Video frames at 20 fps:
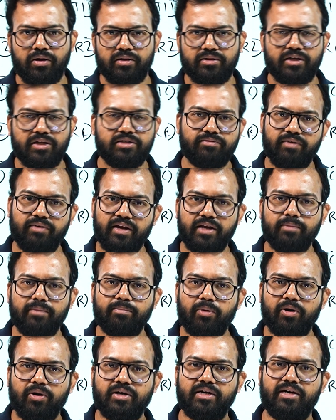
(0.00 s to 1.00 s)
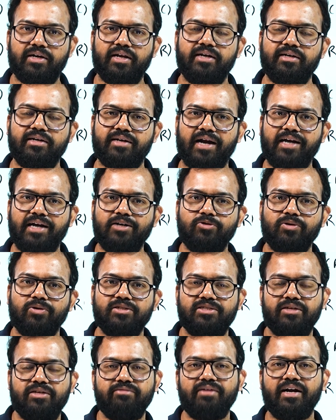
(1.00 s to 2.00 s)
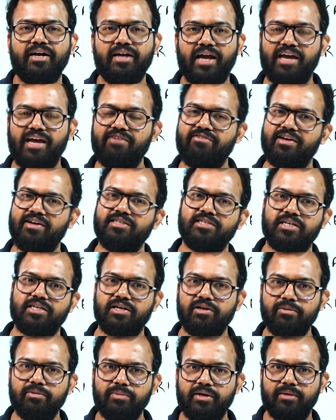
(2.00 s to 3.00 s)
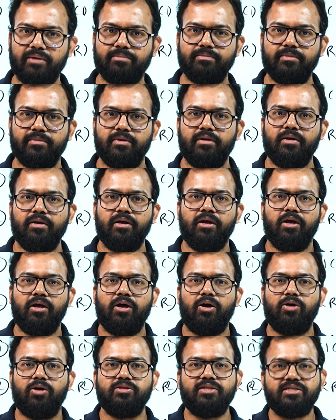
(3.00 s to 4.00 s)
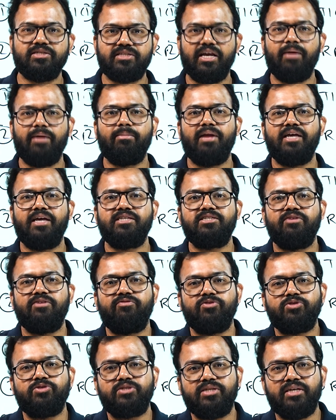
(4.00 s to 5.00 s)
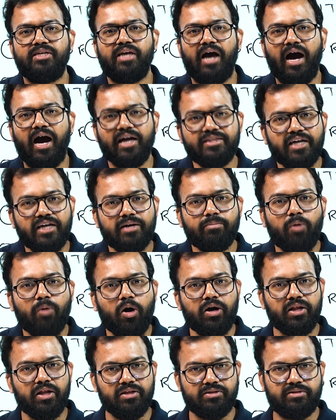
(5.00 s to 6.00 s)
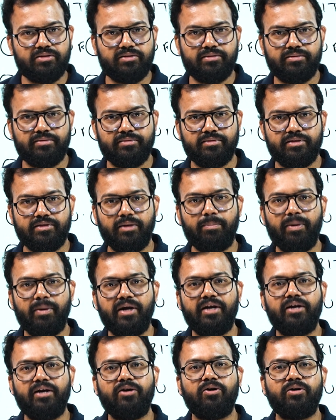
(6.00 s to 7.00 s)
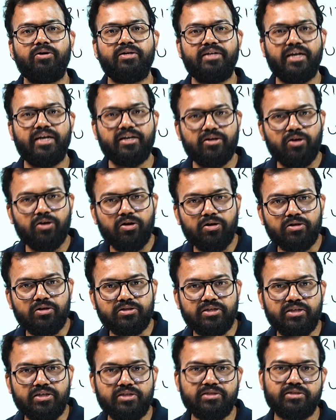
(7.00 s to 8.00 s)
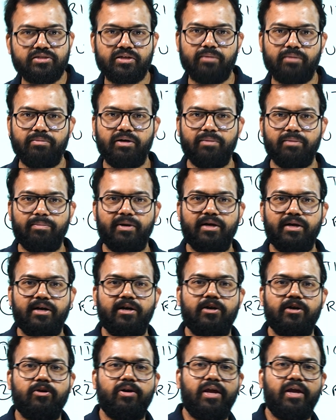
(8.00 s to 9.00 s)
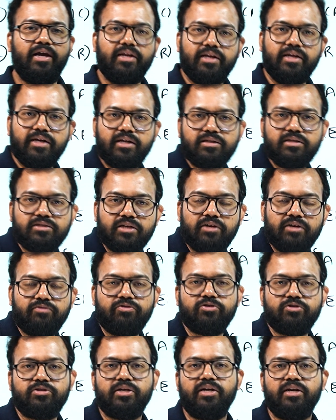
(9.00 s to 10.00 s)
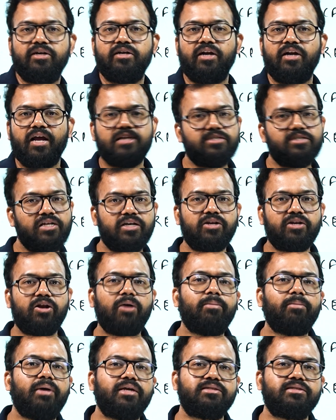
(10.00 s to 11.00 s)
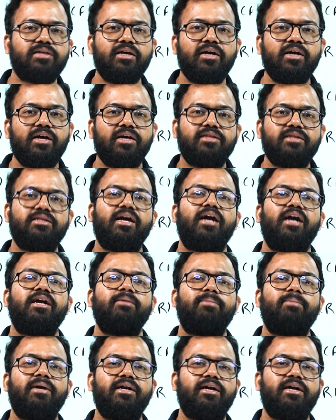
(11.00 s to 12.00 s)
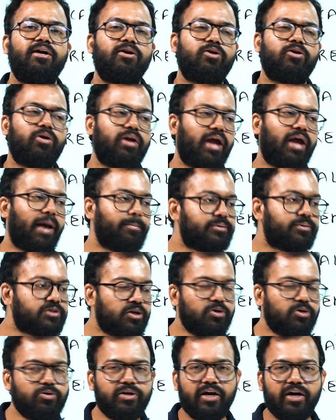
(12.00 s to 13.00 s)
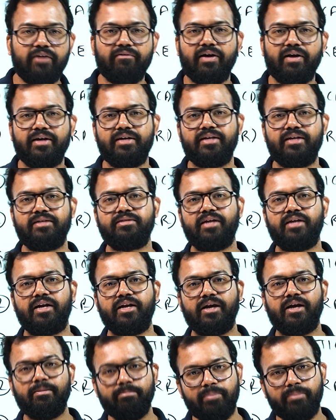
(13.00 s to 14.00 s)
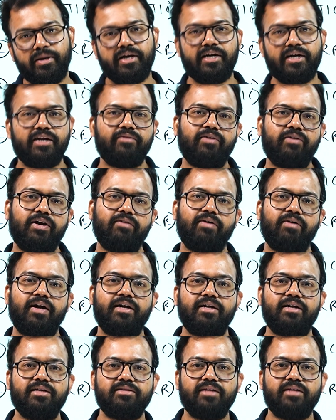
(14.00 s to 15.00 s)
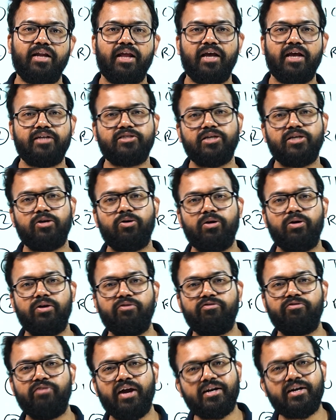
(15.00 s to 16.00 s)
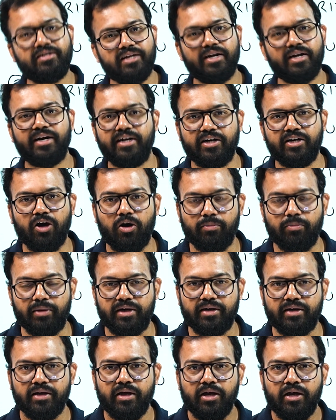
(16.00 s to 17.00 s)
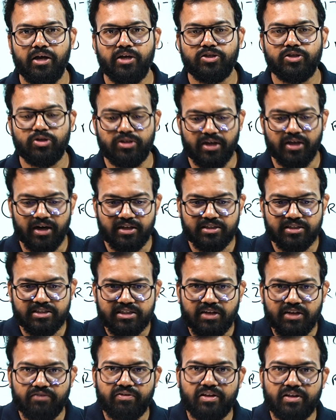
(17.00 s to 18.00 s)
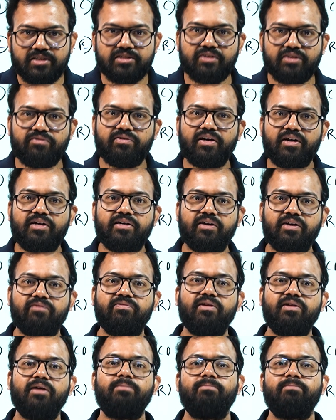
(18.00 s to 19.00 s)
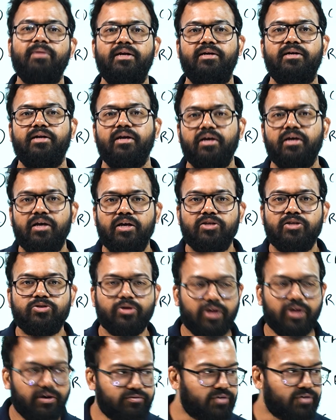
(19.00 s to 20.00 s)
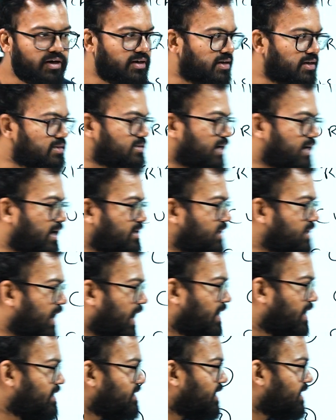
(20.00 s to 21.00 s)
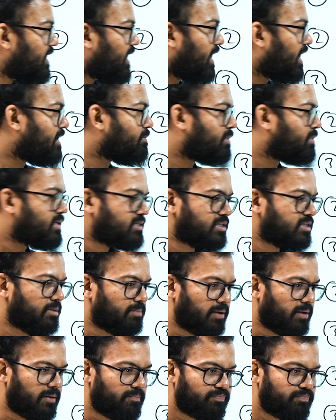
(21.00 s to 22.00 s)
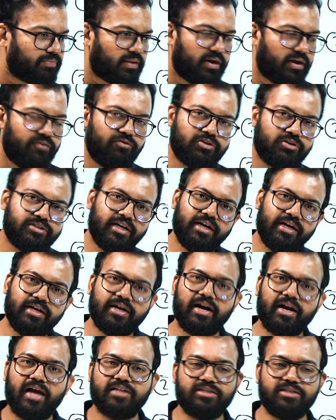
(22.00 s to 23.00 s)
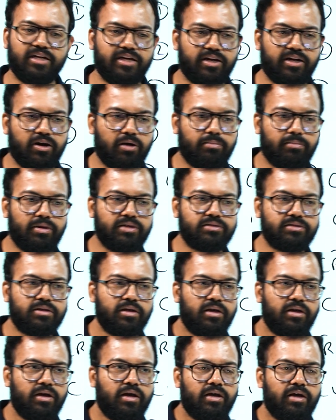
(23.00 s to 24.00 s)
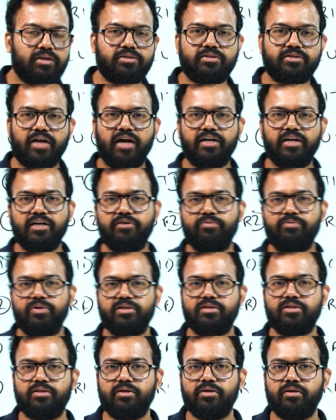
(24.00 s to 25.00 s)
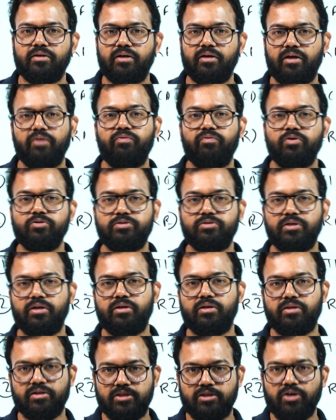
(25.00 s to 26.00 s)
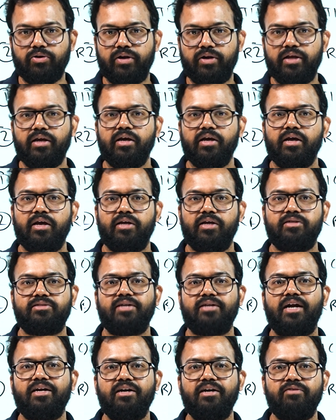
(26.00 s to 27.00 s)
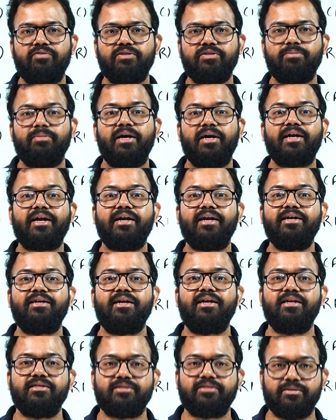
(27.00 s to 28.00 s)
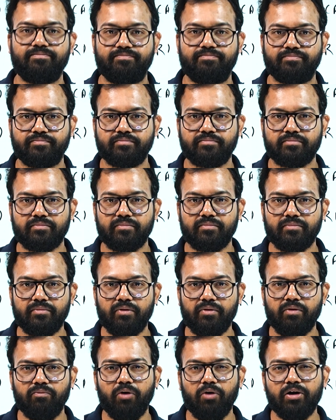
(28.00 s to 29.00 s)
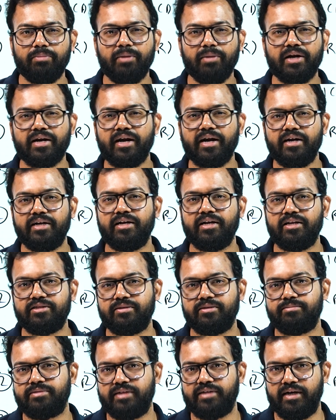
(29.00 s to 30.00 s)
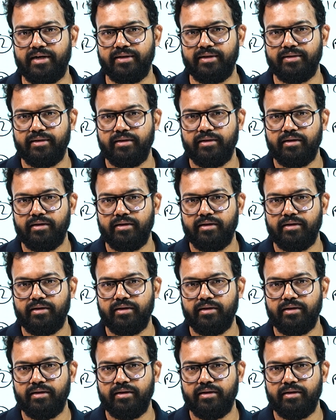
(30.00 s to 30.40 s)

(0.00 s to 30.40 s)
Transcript: That's very important and trying to achieve that knife edge equilibrium. On the same lines, if you see other models dependent on technologies, some dependent on agriculture, if you see international economics, they are dependent on absolute advantage, then comparative advantage, then heckscher factor endowment. So there are several, several development. So you have to understand the underlying principle. If you see international economics, started with, if you see the theory, started with mercantilism. What mercantilism said?